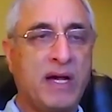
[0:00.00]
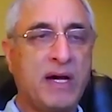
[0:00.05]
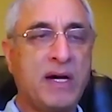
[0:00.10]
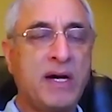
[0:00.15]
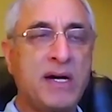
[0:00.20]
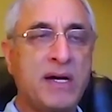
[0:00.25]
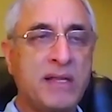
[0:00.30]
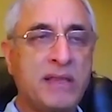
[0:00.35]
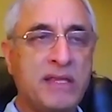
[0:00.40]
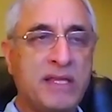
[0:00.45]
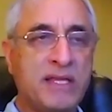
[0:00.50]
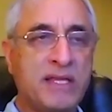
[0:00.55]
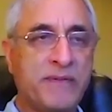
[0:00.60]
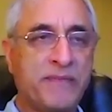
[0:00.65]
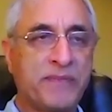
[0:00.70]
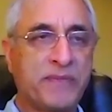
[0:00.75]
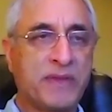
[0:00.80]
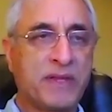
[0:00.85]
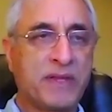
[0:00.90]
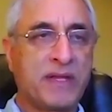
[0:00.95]
earth,
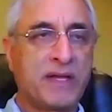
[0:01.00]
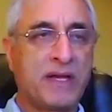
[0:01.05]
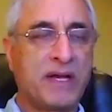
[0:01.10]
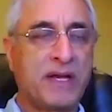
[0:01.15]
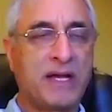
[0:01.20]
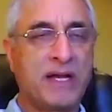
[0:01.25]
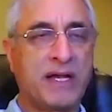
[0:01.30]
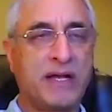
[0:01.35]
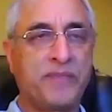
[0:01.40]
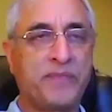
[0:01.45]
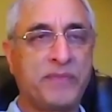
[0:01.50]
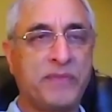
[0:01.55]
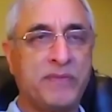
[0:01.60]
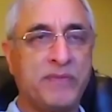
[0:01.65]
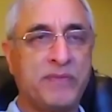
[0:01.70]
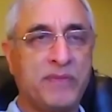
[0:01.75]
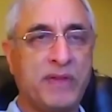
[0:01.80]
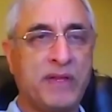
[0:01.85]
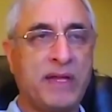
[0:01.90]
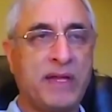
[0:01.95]

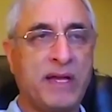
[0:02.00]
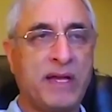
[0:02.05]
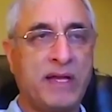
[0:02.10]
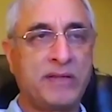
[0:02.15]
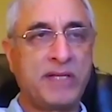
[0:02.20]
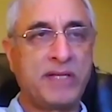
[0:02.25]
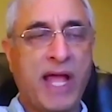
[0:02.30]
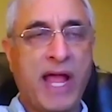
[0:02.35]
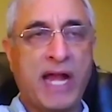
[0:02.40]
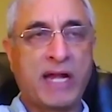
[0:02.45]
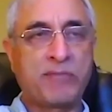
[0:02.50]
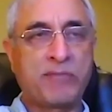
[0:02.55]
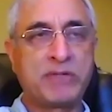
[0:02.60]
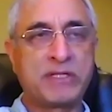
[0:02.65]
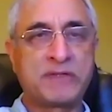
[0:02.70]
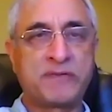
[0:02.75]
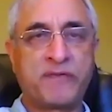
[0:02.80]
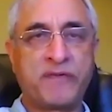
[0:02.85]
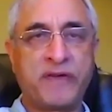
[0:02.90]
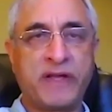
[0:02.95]
the
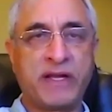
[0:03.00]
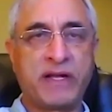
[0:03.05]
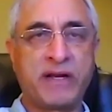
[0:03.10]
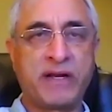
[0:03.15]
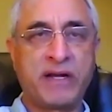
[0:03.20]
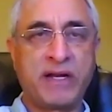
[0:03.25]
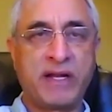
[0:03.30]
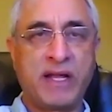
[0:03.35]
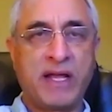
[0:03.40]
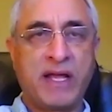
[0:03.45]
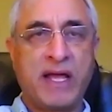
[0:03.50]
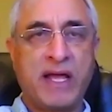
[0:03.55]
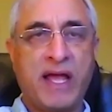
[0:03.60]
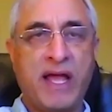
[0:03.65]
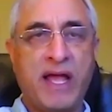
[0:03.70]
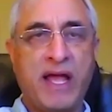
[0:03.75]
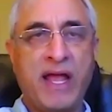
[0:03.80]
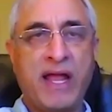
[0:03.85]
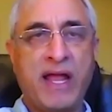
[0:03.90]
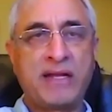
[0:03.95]
atmosphere,
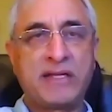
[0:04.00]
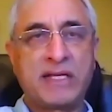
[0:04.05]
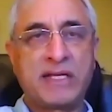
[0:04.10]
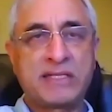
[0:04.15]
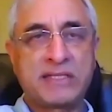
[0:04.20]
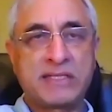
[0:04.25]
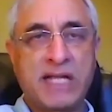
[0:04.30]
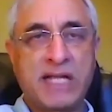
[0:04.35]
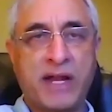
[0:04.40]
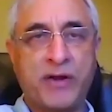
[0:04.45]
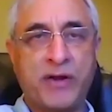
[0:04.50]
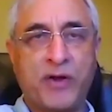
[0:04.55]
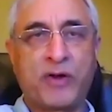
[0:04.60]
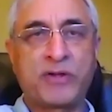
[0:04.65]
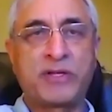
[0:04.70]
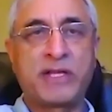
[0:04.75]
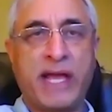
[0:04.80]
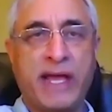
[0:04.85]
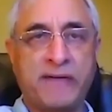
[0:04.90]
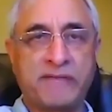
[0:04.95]
and the sun
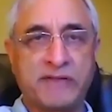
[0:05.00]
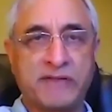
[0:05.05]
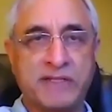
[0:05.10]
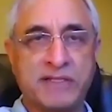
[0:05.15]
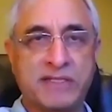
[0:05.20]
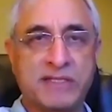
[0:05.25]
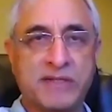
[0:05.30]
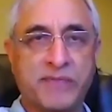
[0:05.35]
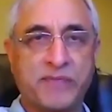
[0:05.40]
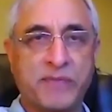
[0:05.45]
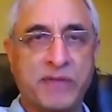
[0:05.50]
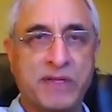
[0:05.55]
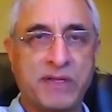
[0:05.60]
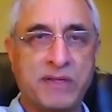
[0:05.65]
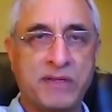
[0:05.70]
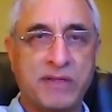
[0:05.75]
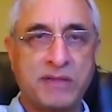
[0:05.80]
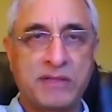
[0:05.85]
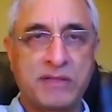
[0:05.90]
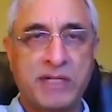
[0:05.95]
or the heavens.
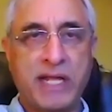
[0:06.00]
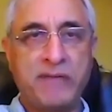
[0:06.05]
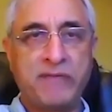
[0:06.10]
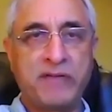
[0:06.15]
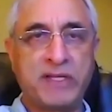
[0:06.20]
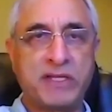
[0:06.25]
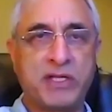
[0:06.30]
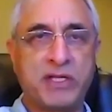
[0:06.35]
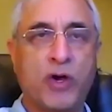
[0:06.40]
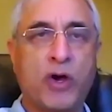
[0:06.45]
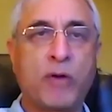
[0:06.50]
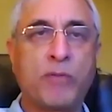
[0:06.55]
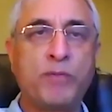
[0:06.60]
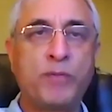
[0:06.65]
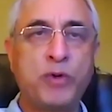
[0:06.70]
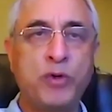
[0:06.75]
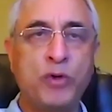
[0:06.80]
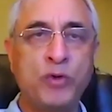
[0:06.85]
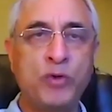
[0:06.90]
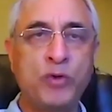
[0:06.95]
Trayividya, or
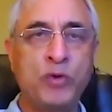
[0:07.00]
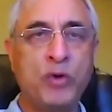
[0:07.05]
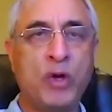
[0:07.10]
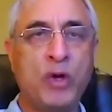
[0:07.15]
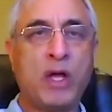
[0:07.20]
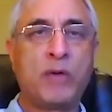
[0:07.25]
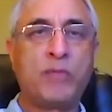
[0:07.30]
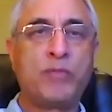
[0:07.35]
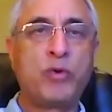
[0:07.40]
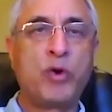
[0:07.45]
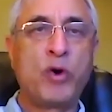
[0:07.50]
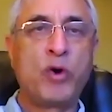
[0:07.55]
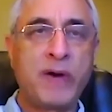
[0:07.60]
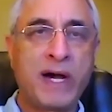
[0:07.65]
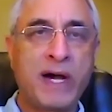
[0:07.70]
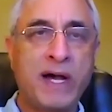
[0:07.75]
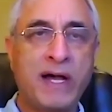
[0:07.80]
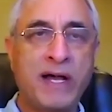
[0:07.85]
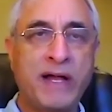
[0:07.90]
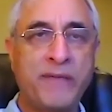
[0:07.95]
Bhu,
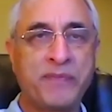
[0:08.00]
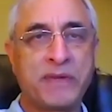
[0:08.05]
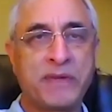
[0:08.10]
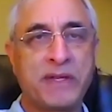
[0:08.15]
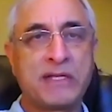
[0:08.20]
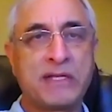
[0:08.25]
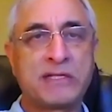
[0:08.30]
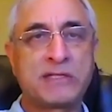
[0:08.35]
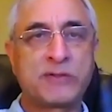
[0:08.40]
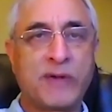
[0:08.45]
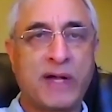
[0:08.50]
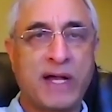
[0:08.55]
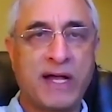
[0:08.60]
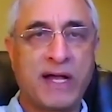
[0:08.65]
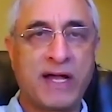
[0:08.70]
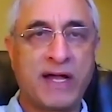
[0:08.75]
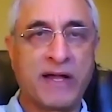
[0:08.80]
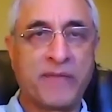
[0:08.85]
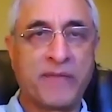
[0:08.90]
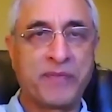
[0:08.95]
Bhuva,
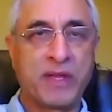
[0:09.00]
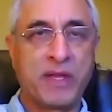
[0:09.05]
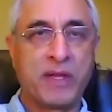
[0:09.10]
Swaha.